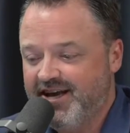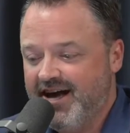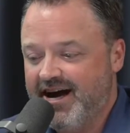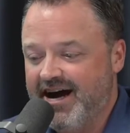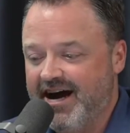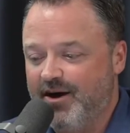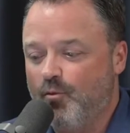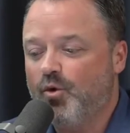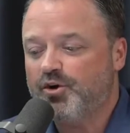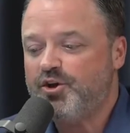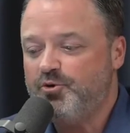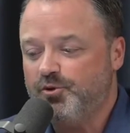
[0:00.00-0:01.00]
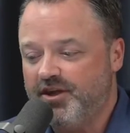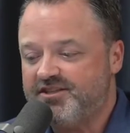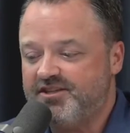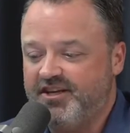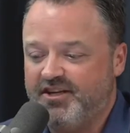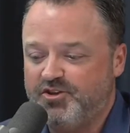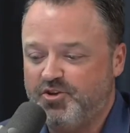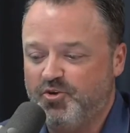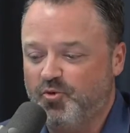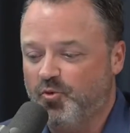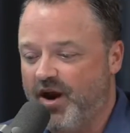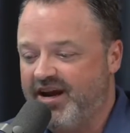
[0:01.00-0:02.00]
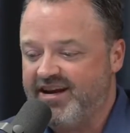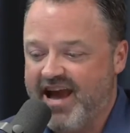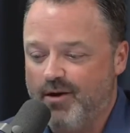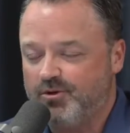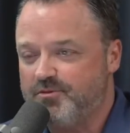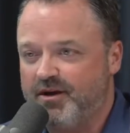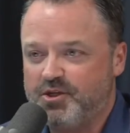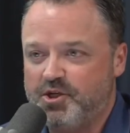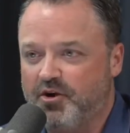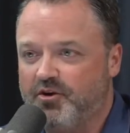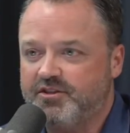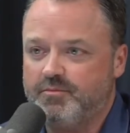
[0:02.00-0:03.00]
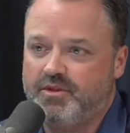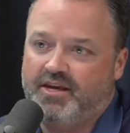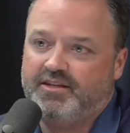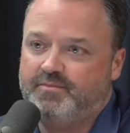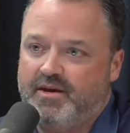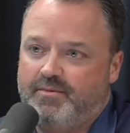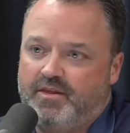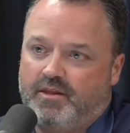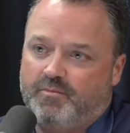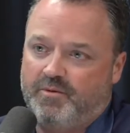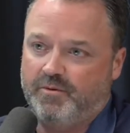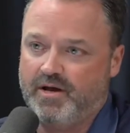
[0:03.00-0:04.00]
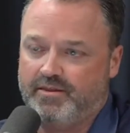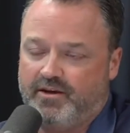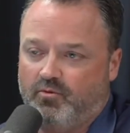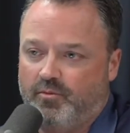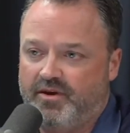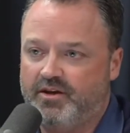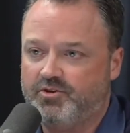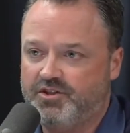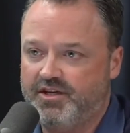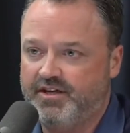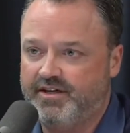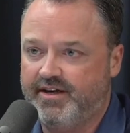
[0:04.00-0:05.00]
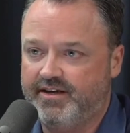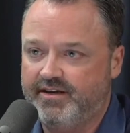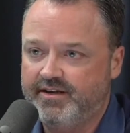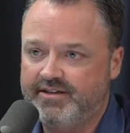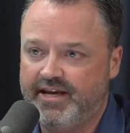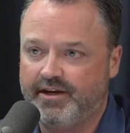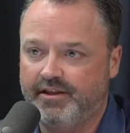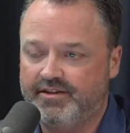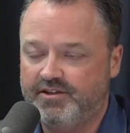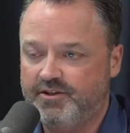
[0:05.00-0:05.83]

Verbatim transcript: Uh, uh, what are you listening to right now? Would you mind sharing some things maybe that the people out there would be interested in uh, taking a listen